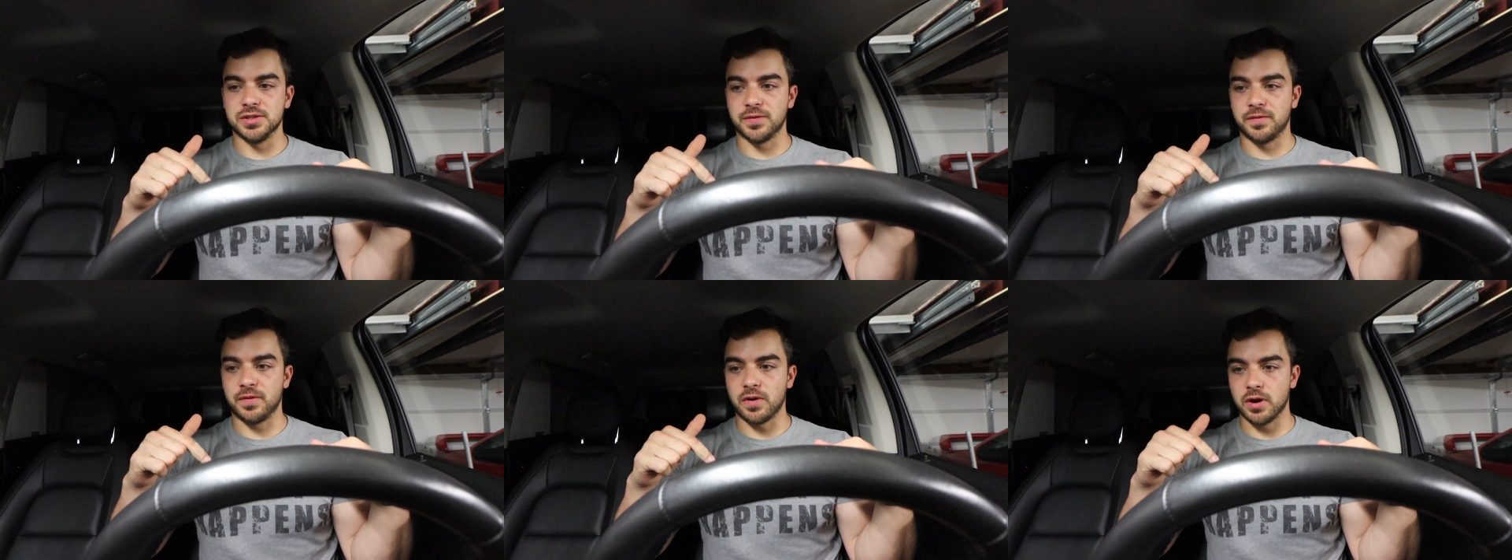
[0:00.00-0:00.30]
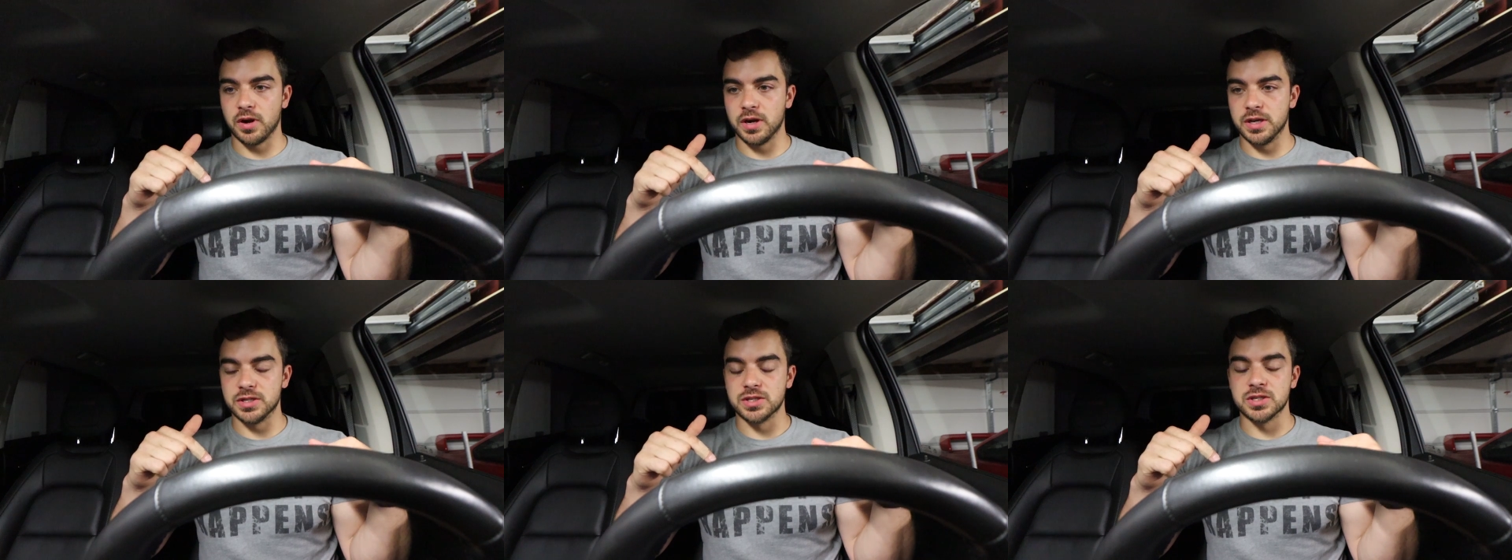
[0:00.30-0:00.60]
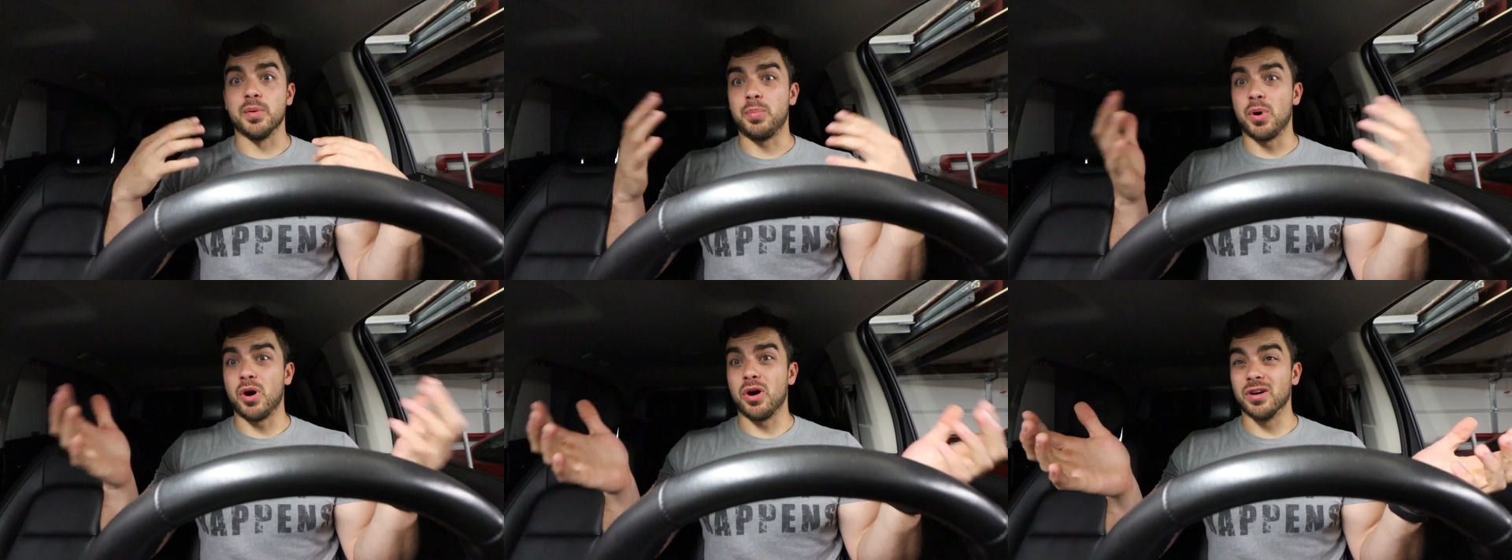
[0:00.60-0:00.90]
as far as
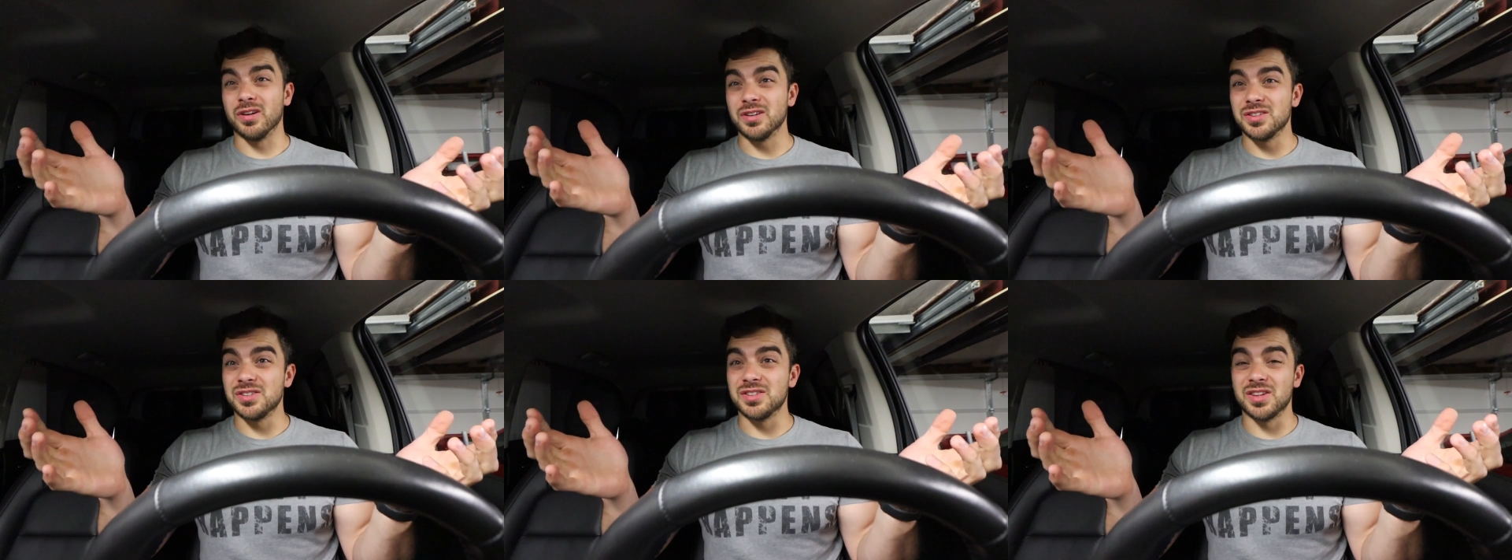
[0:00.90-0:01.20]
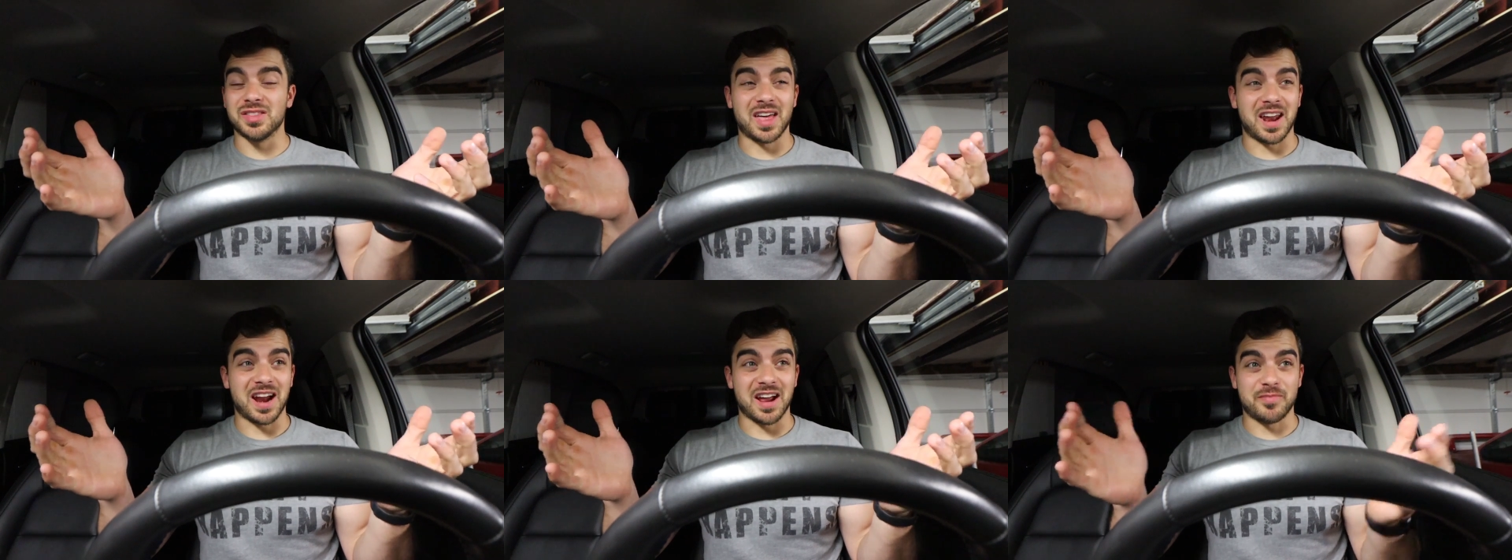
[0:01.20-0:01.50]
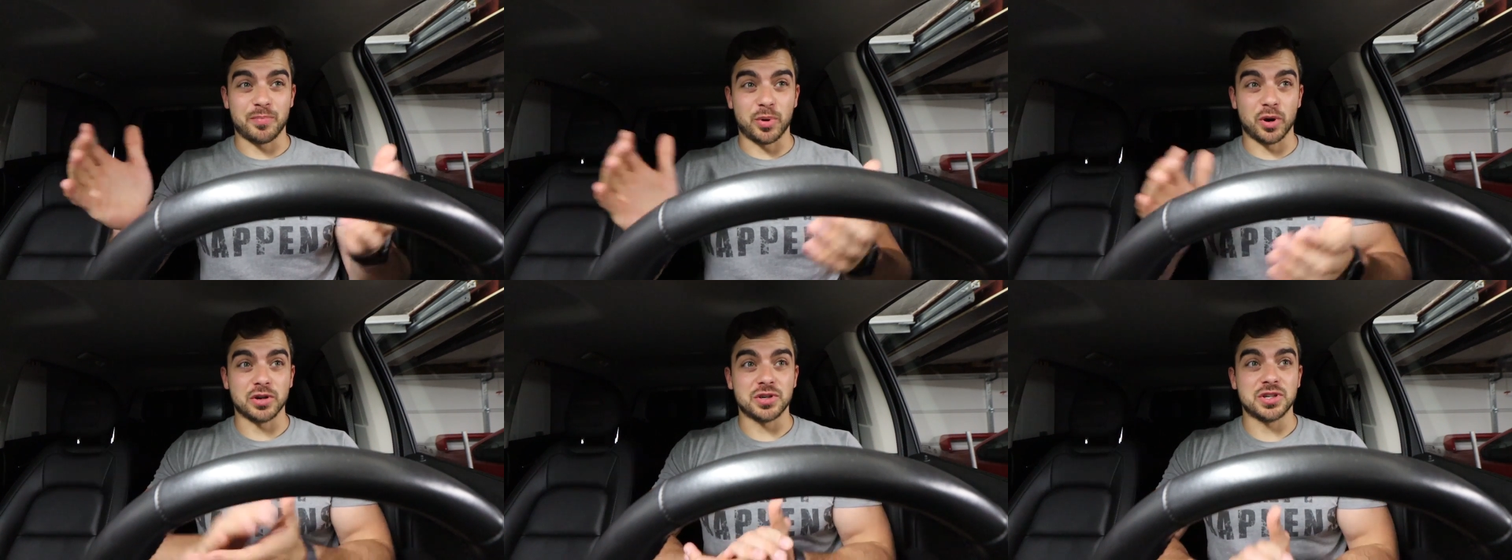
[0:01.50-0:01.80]
the parts that
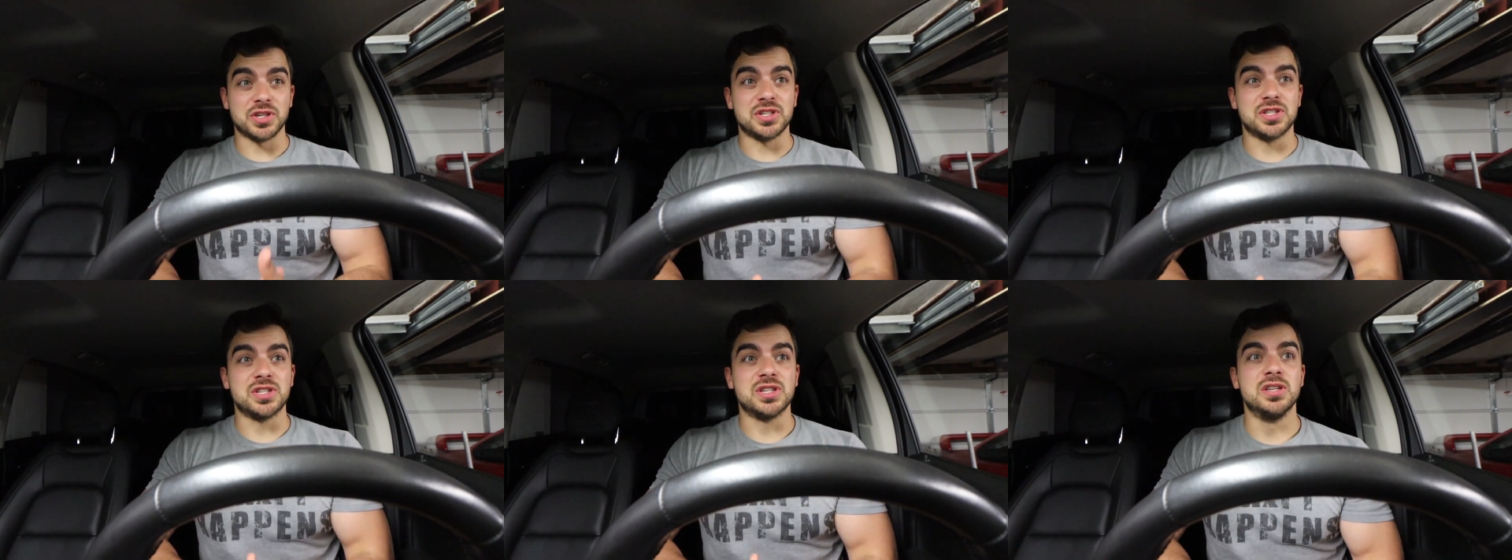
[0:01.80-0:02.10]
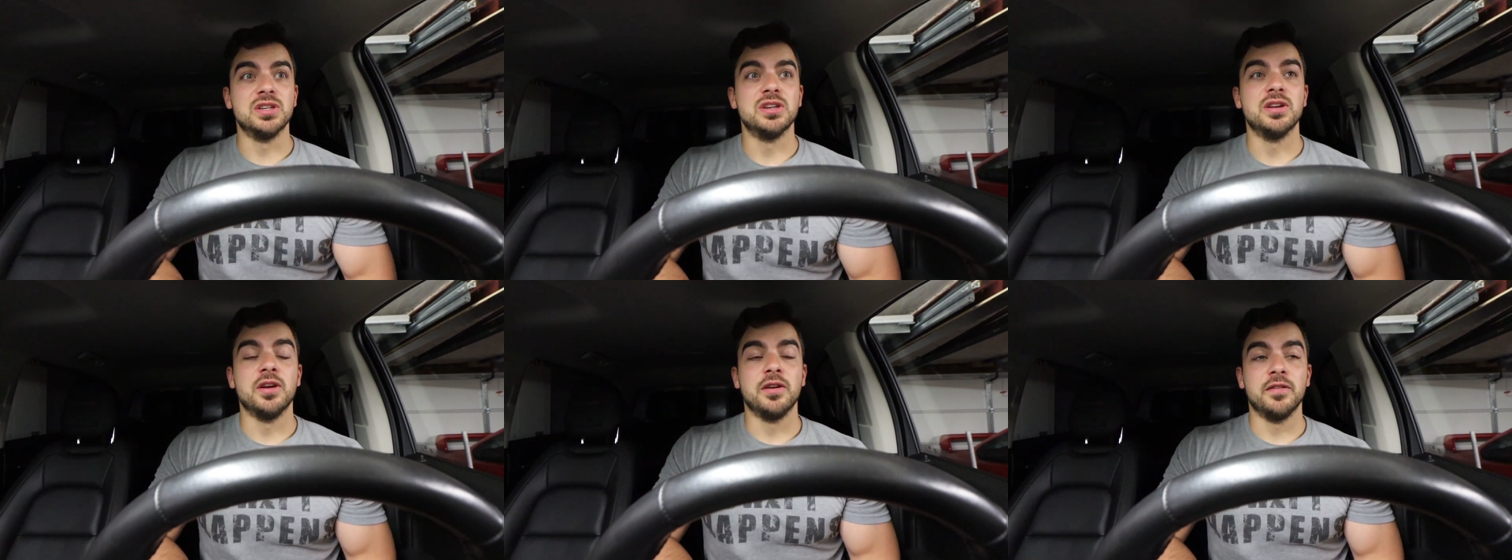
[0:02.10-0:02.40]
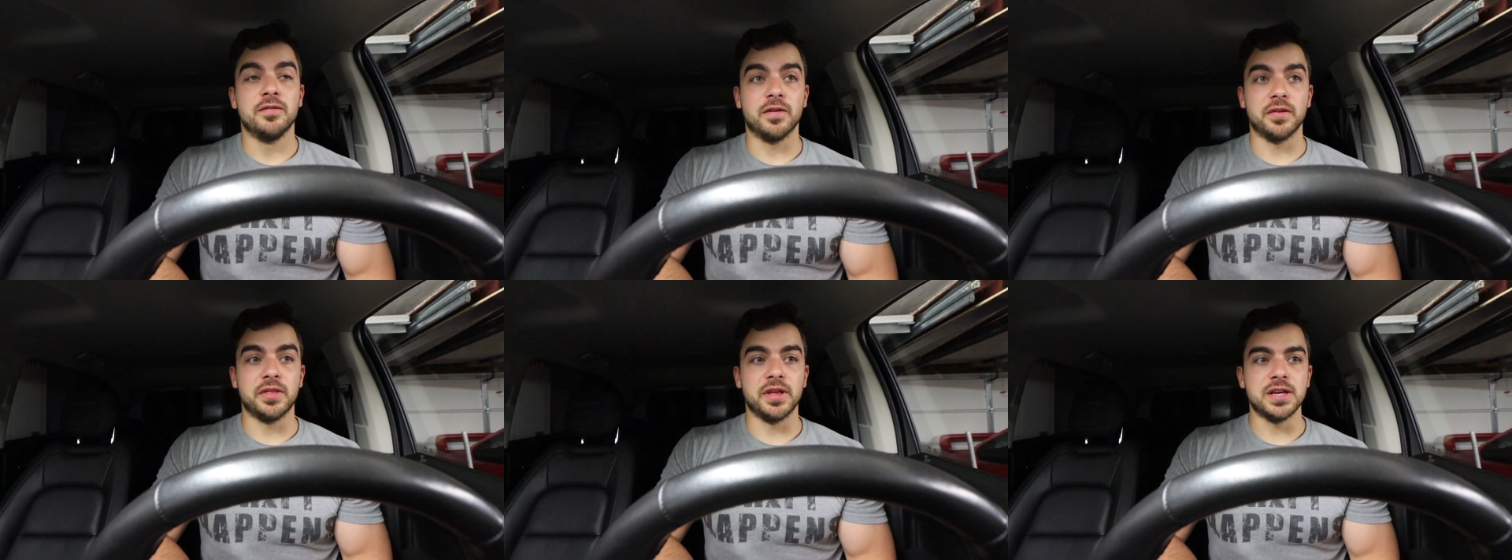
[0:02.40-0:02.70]
I've purchased
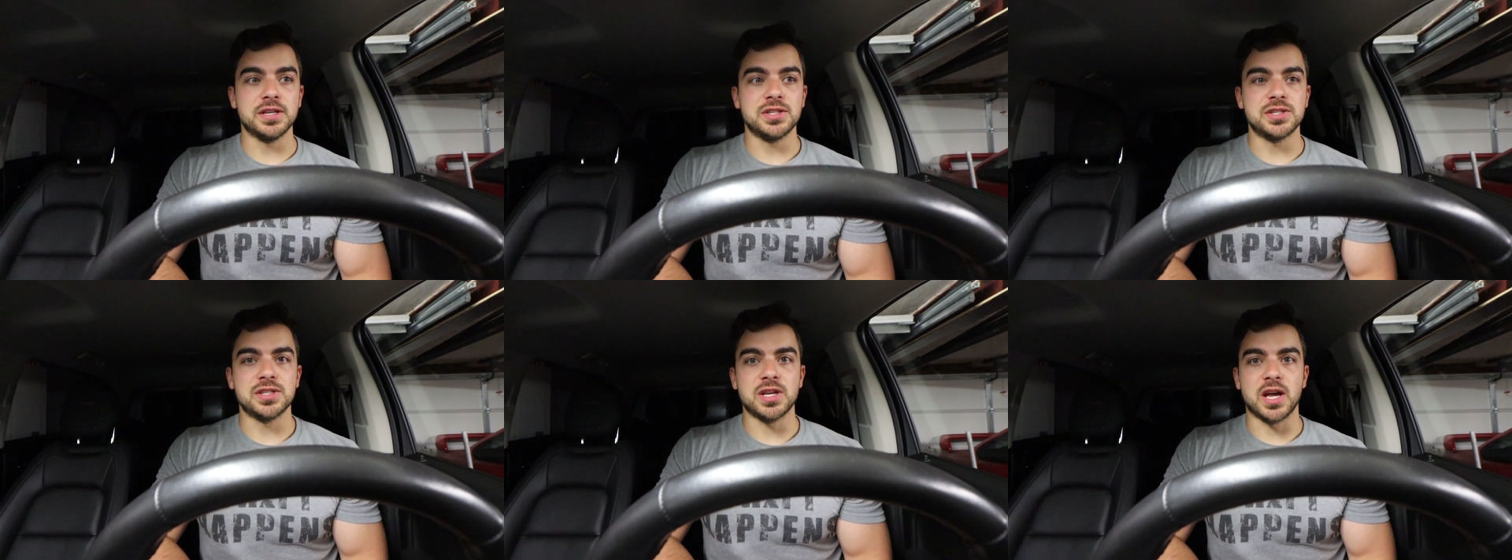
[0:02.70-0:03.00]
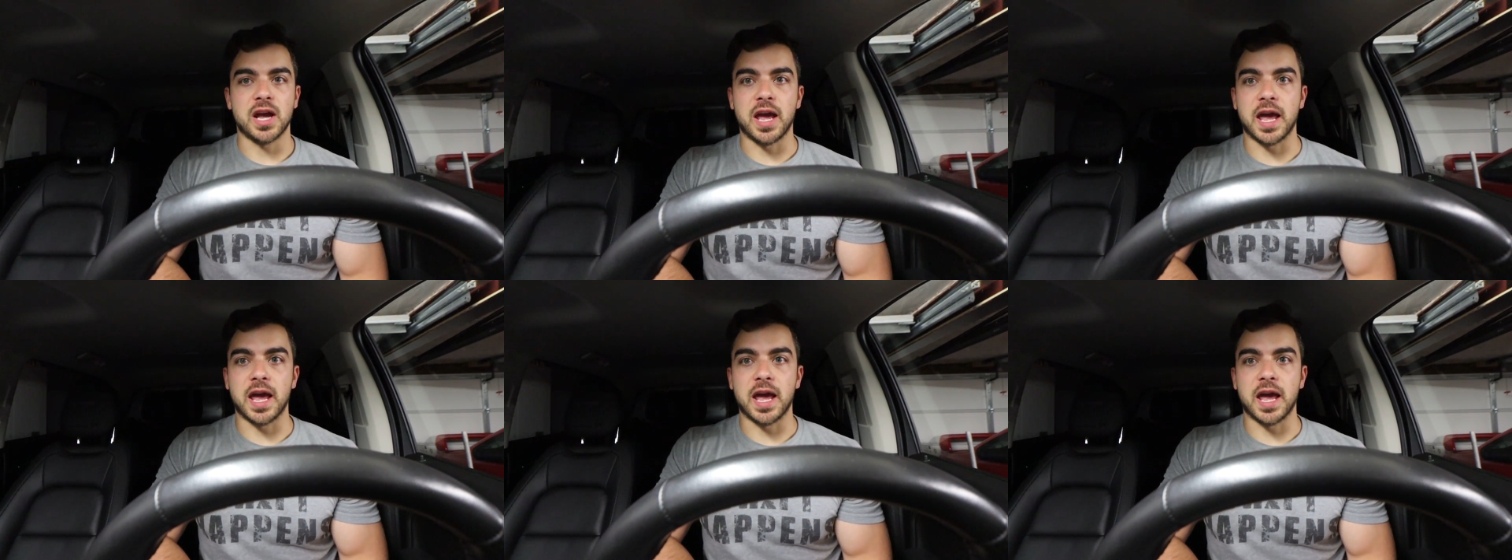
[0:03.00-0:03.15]
for this.